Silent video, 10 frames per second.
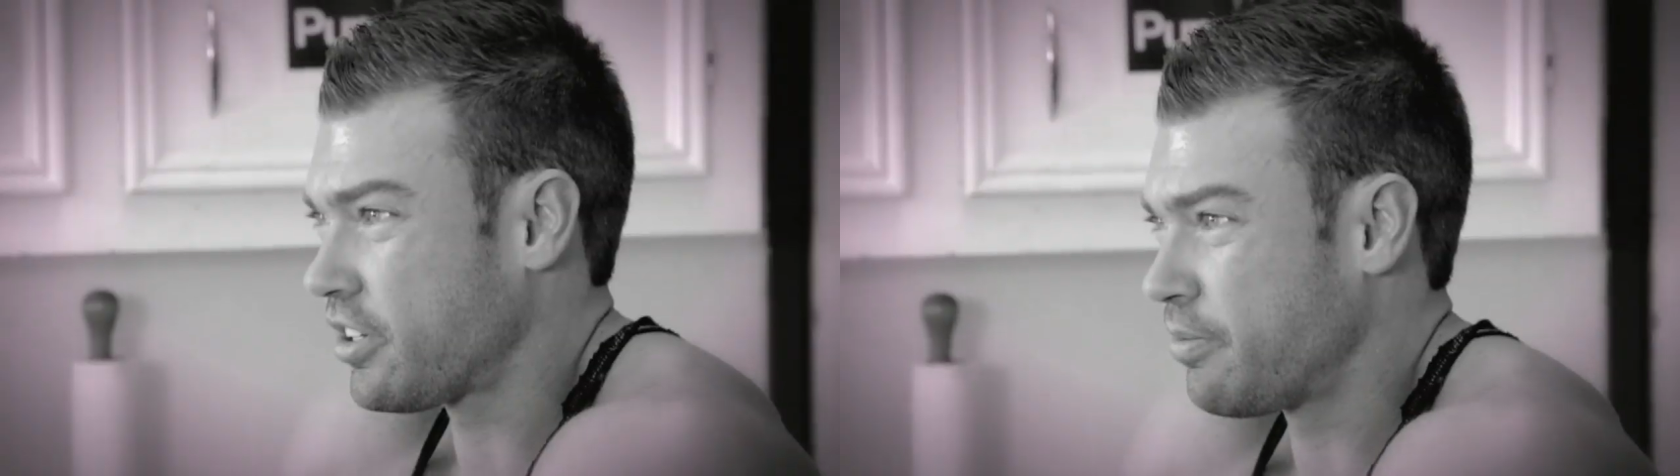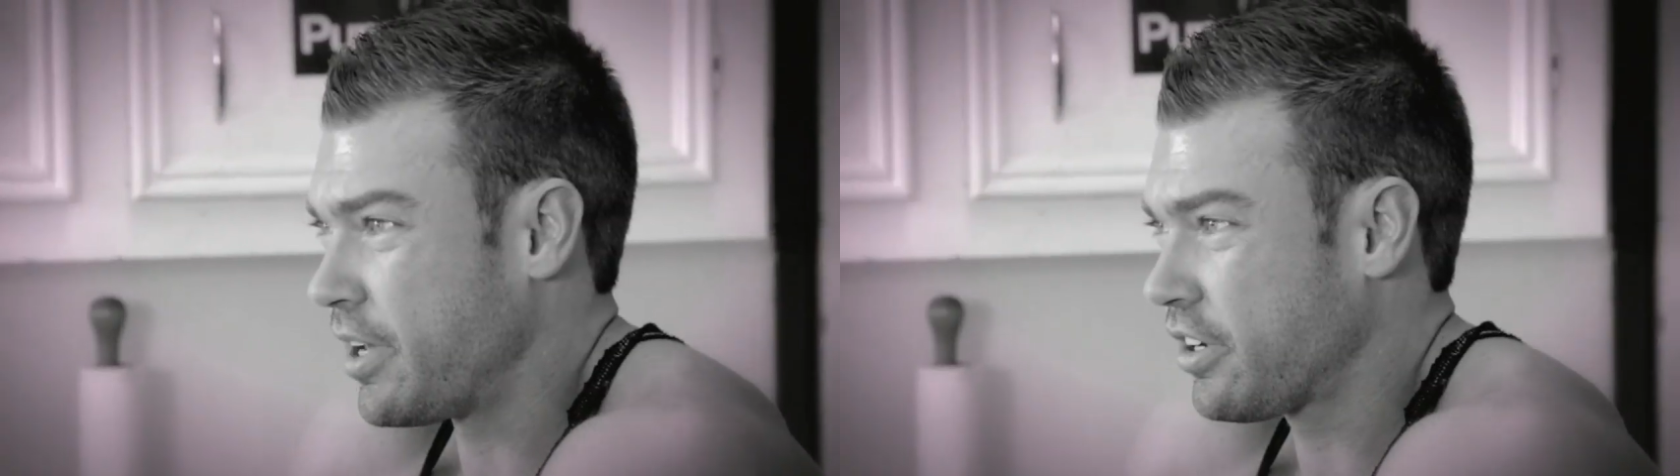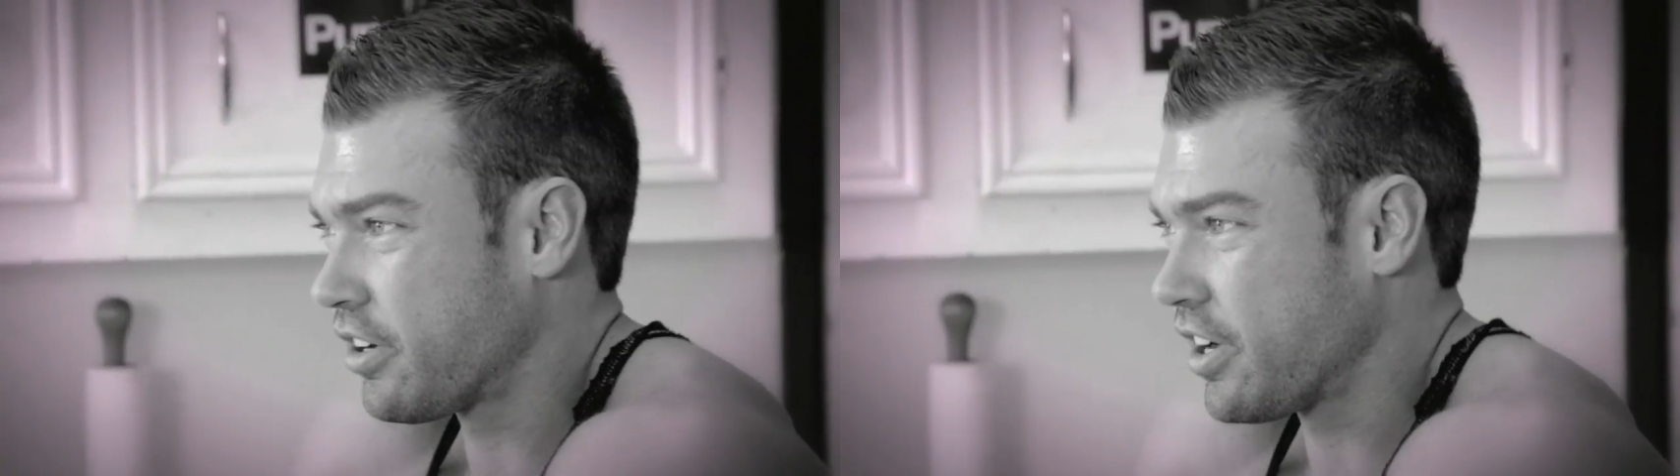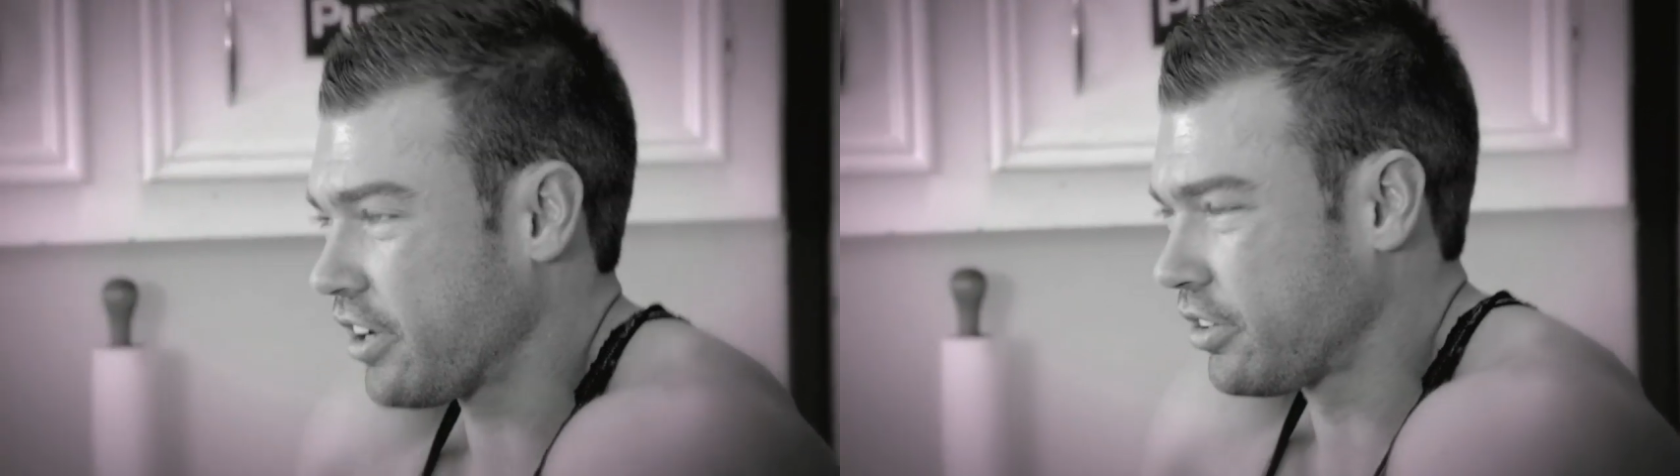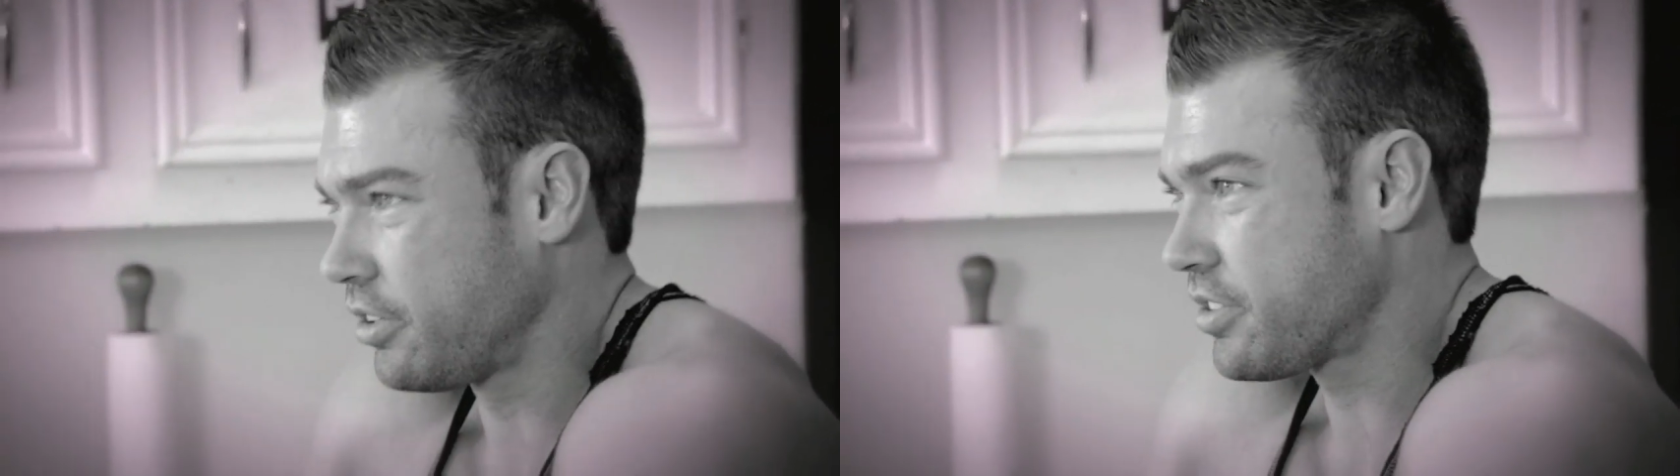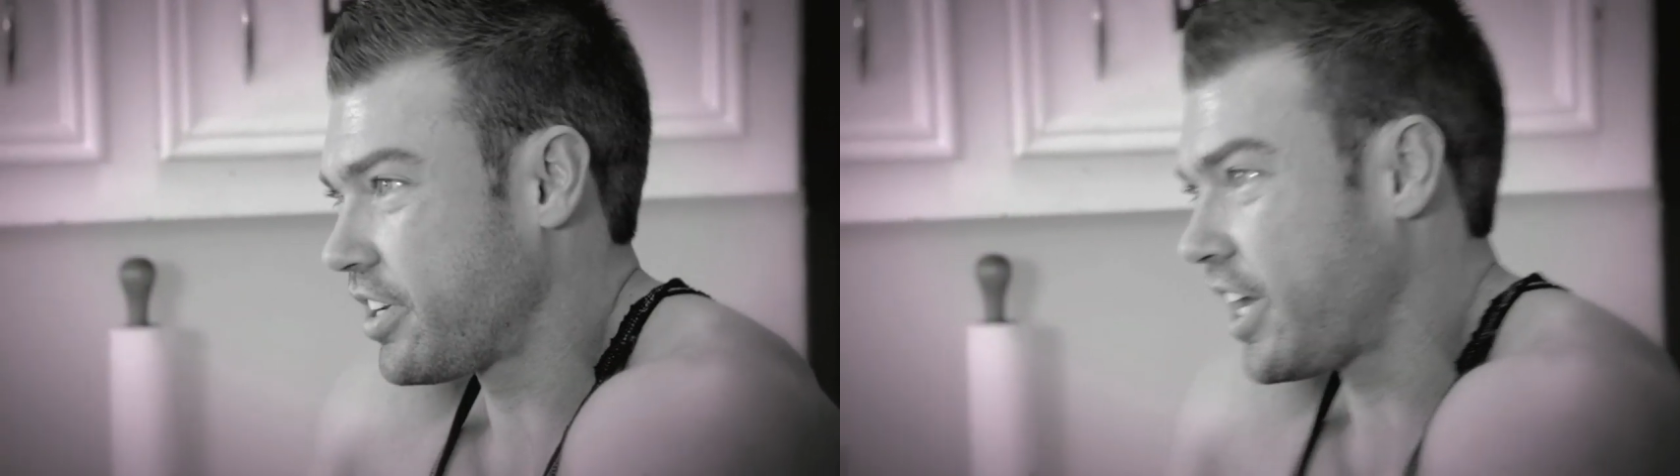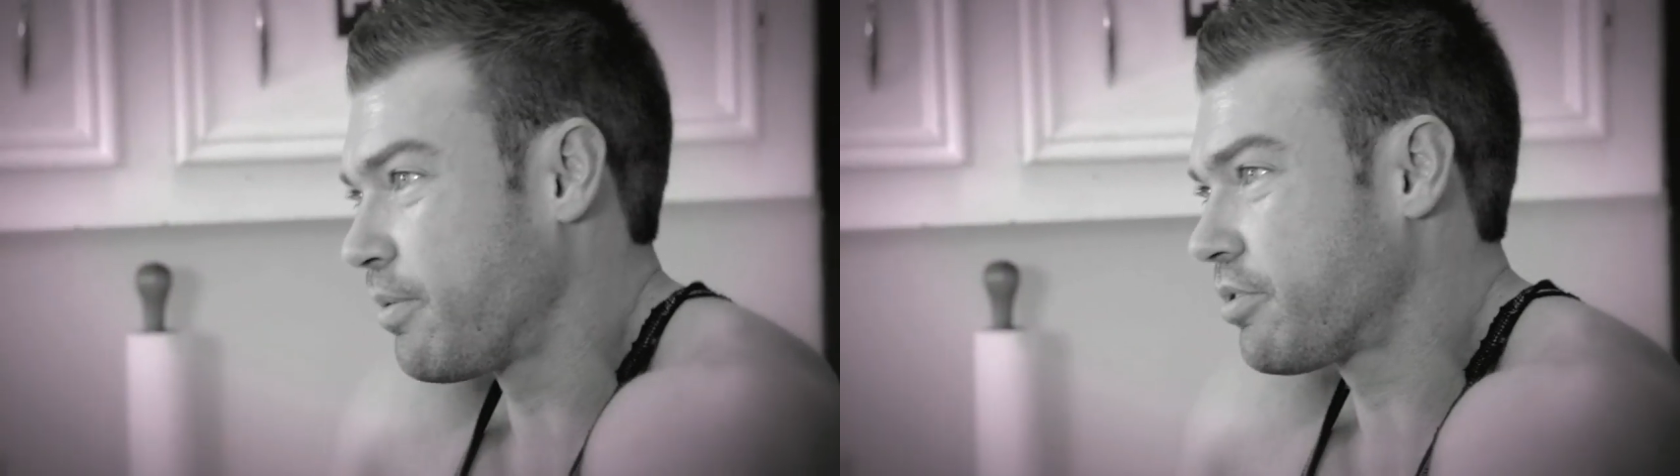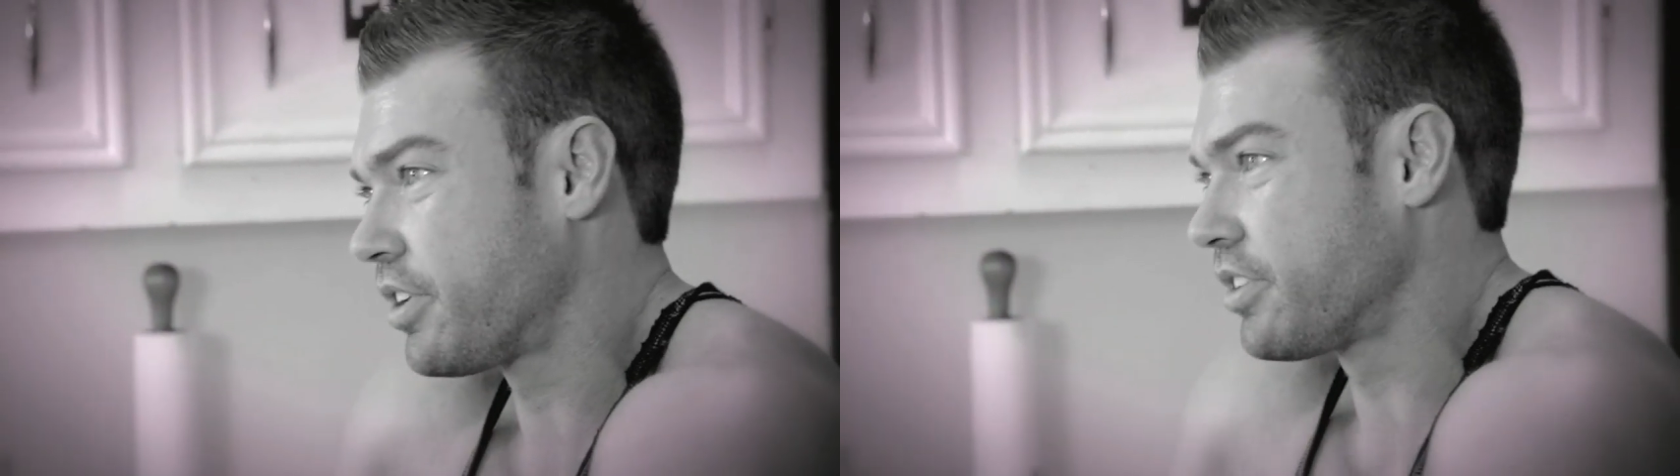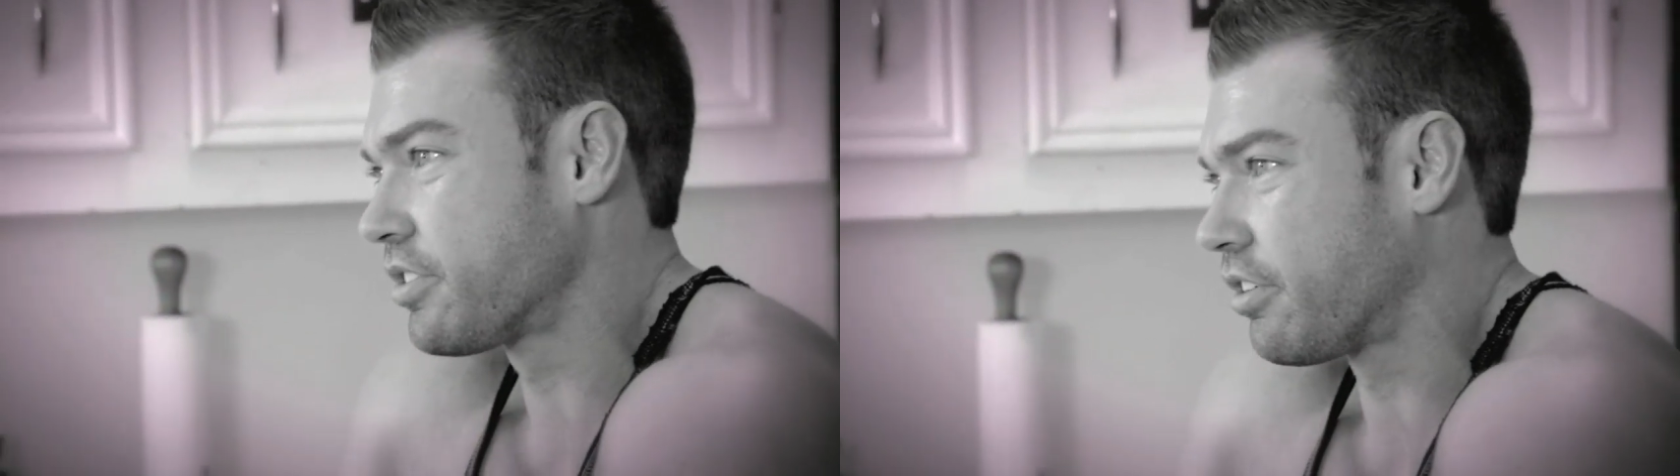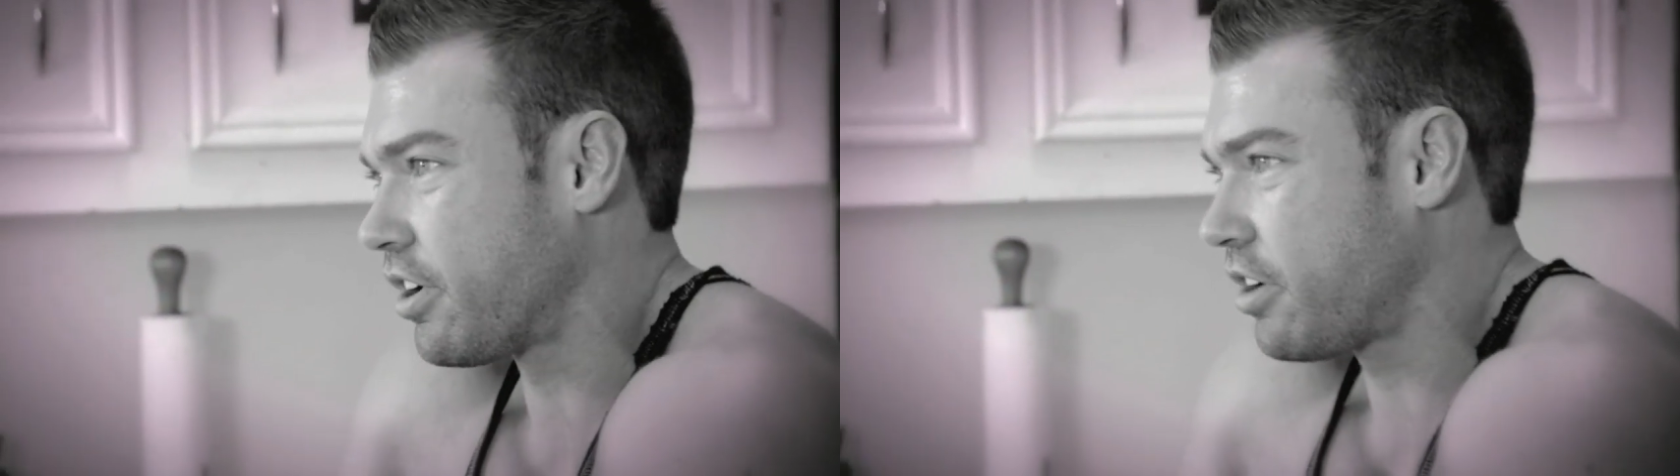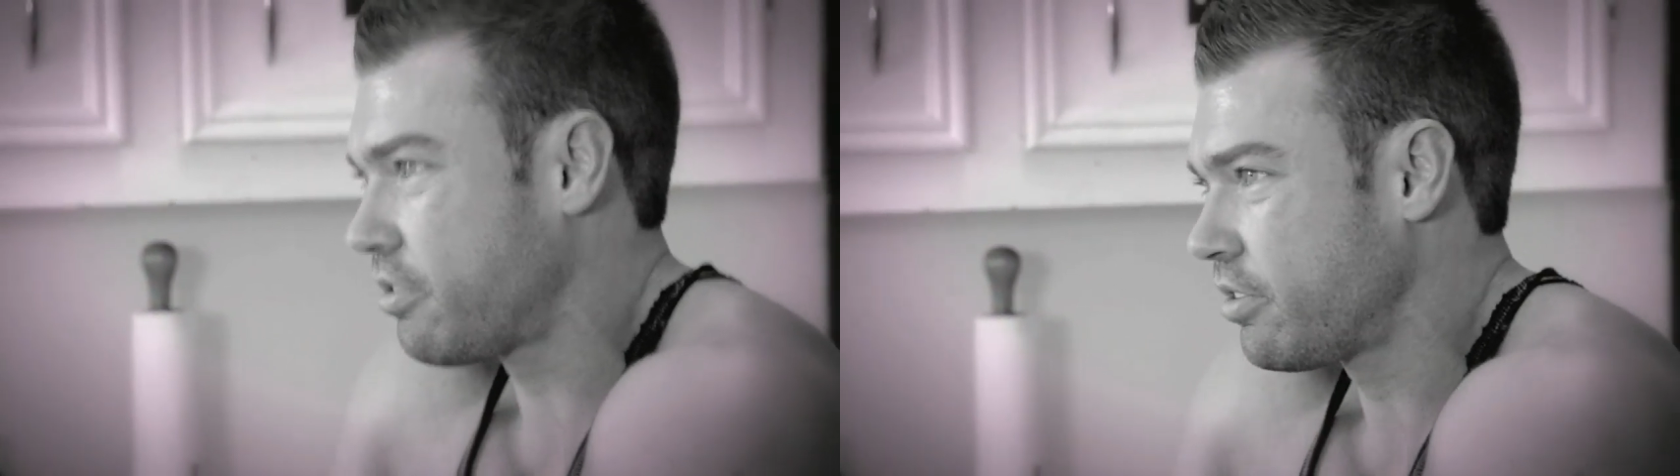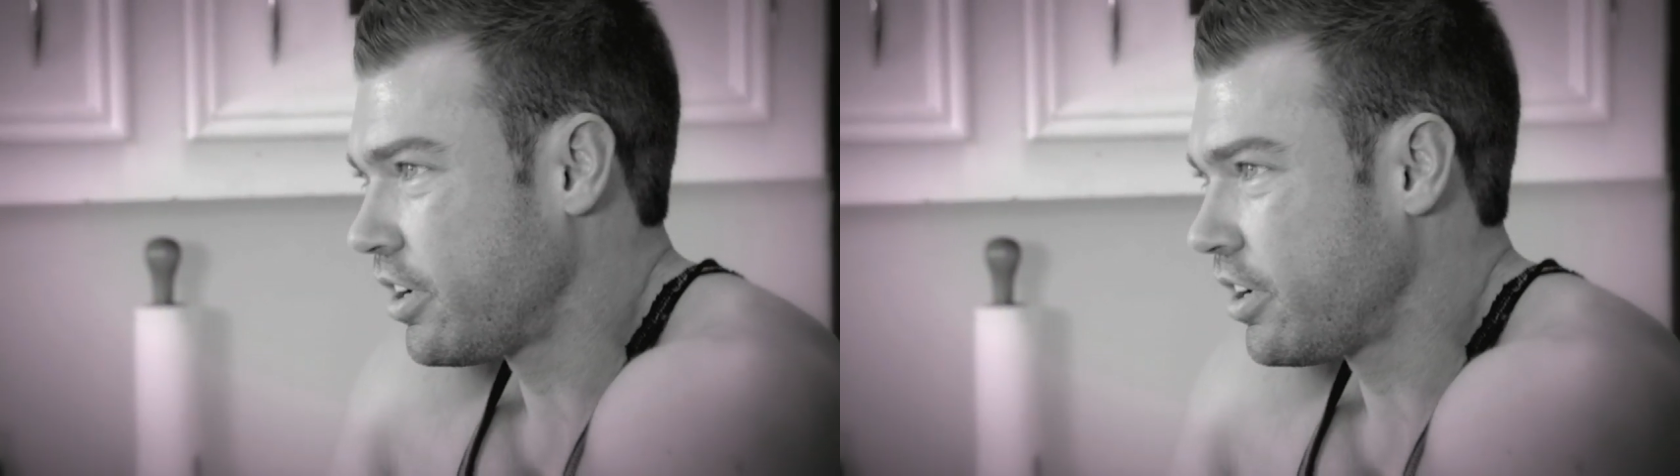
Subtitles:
to make her glutes and hamstrings grow